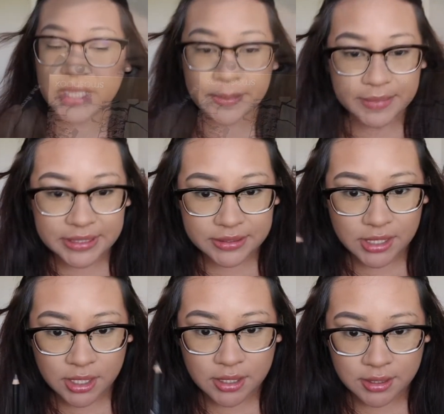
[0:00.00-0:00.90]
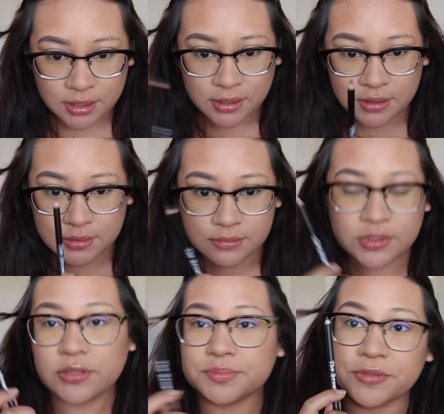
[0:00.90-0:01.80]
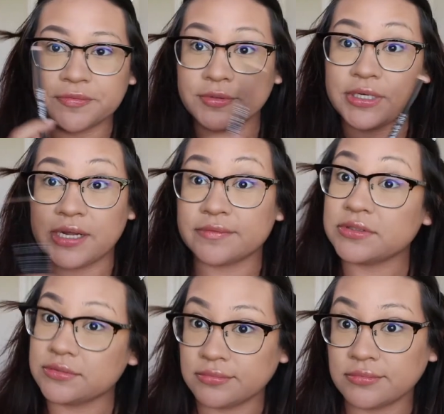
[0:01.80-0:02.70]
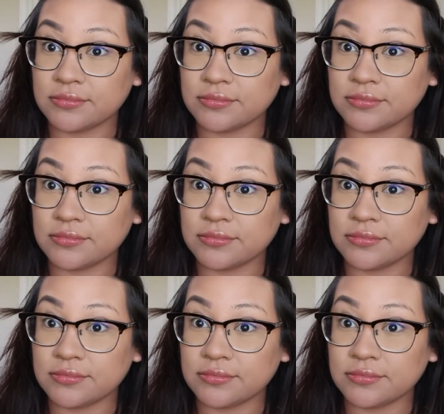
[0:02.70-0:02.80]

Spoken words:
I mean, you know, before and after.